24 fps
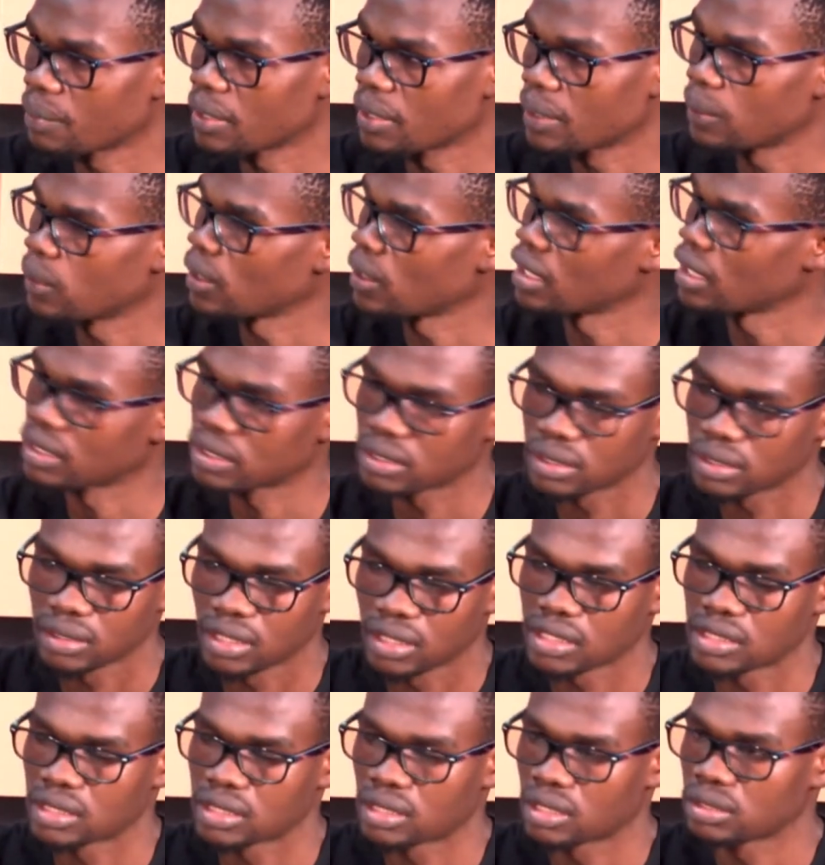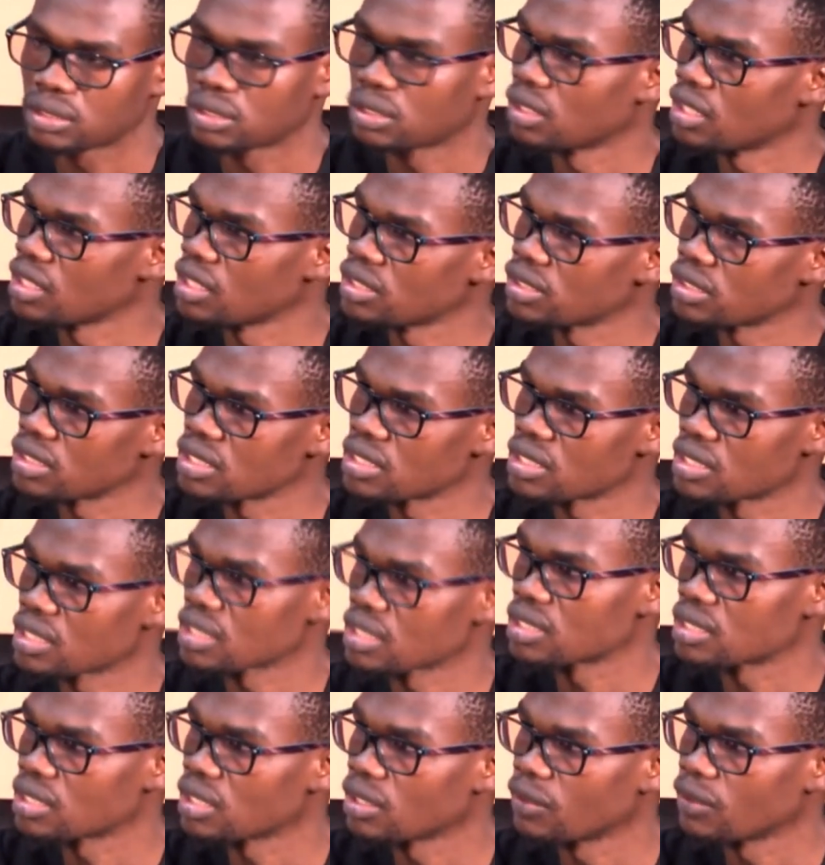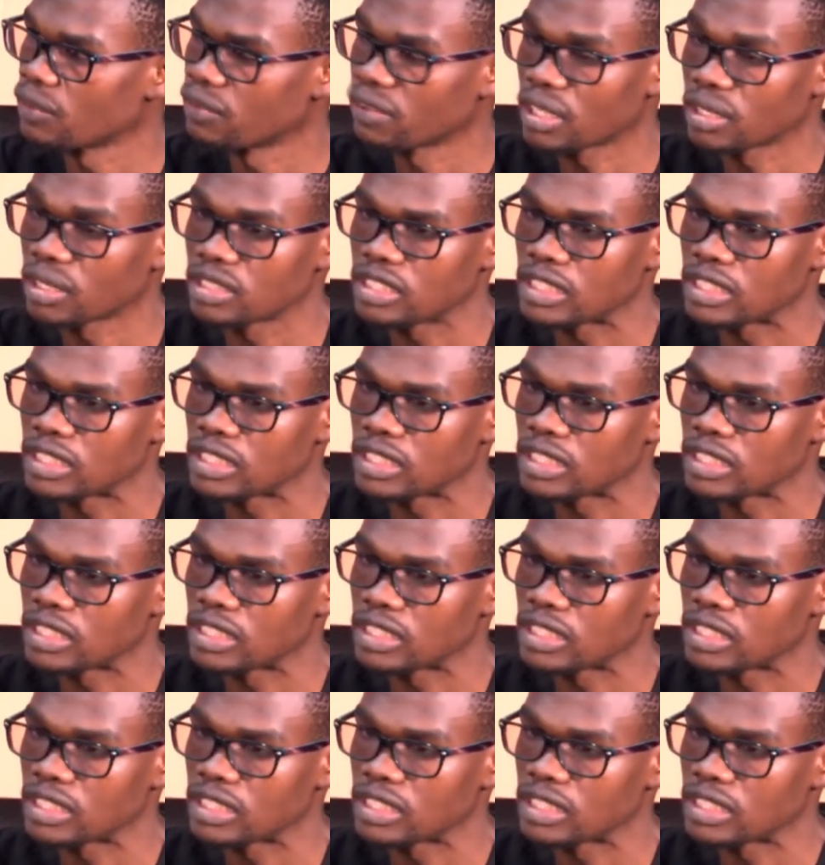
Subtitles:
people, like external donations, external people.